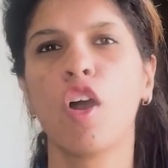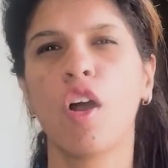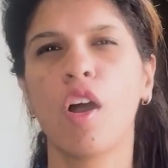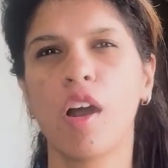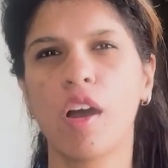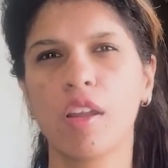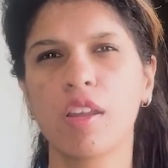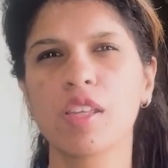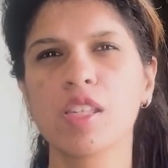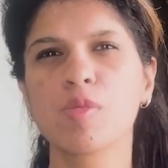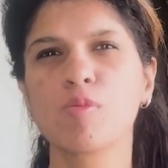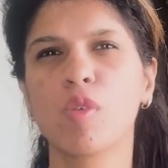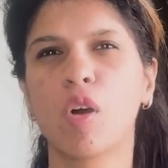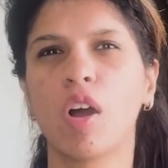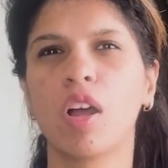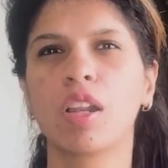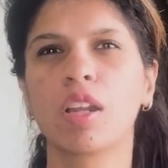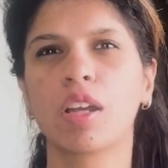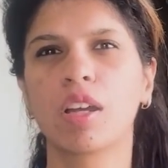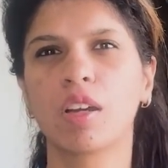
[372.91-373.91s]
or a
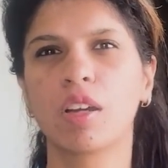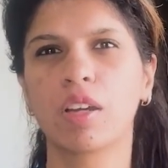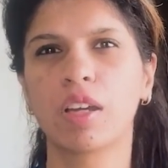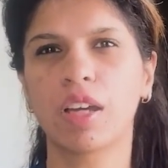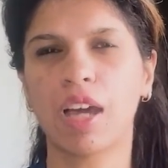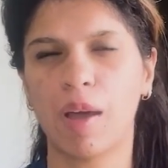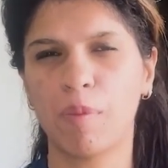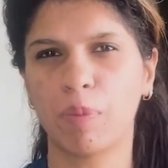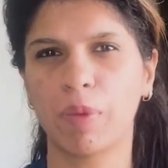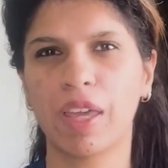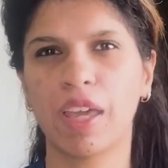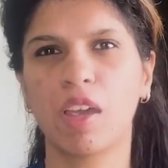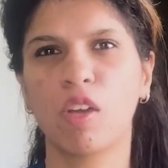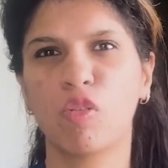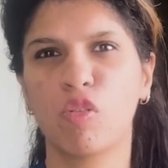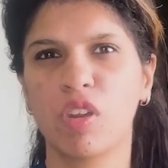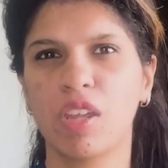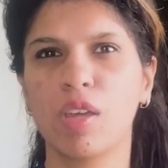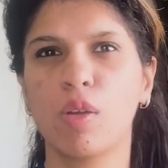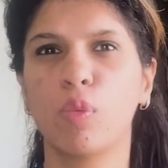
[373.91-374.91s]
small cupcake
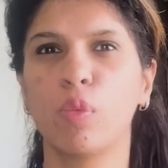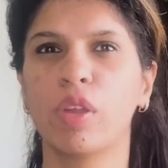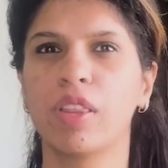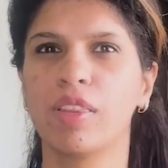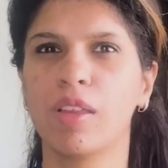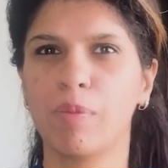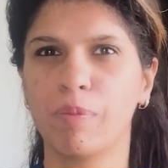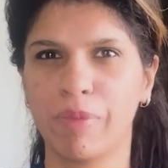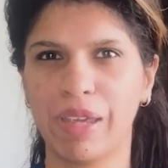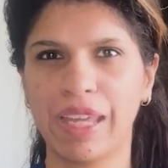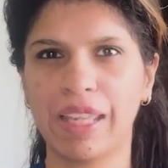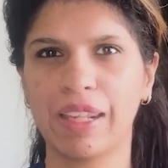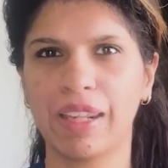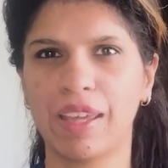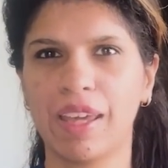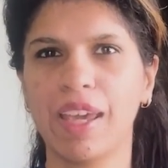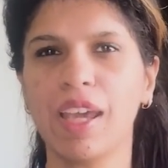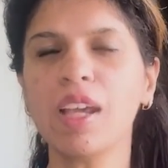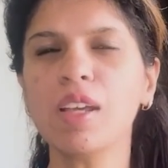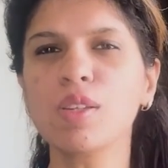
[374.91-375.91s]
free with the main
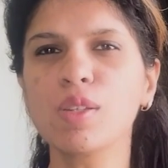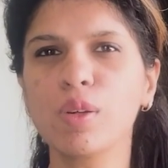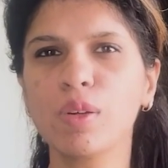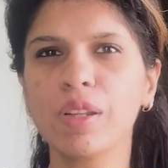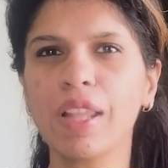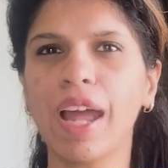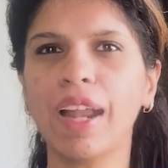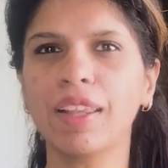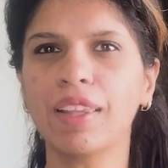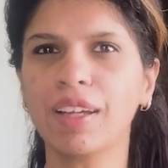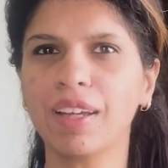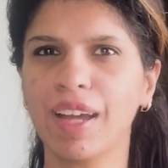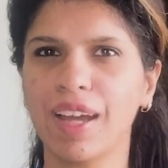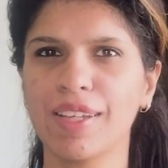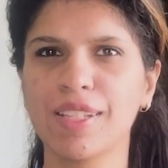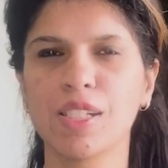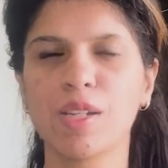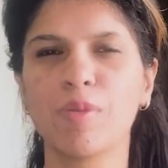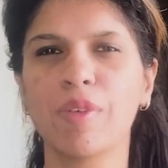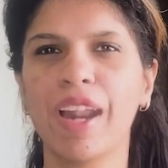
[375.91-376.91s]
cake so that the
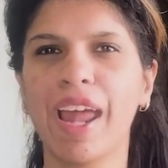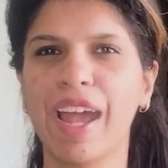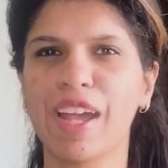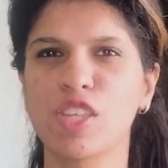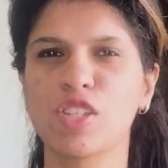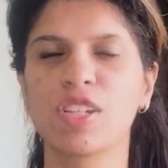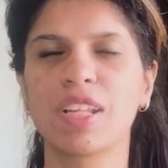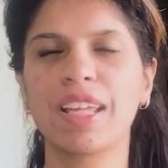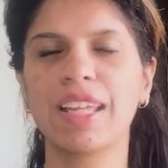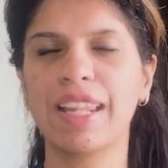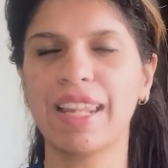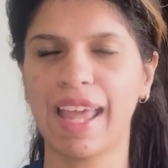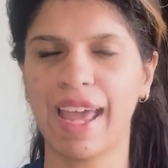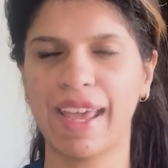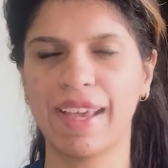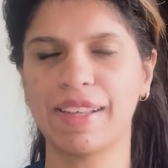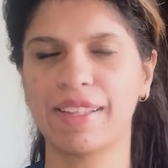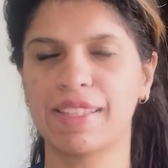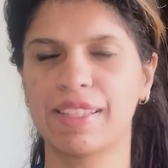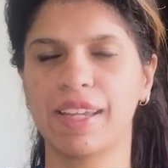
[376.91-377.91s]
customer actually
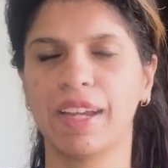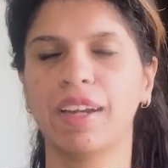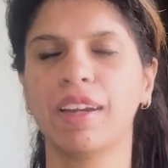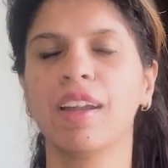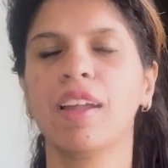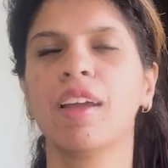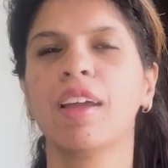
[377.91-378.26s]
likes it,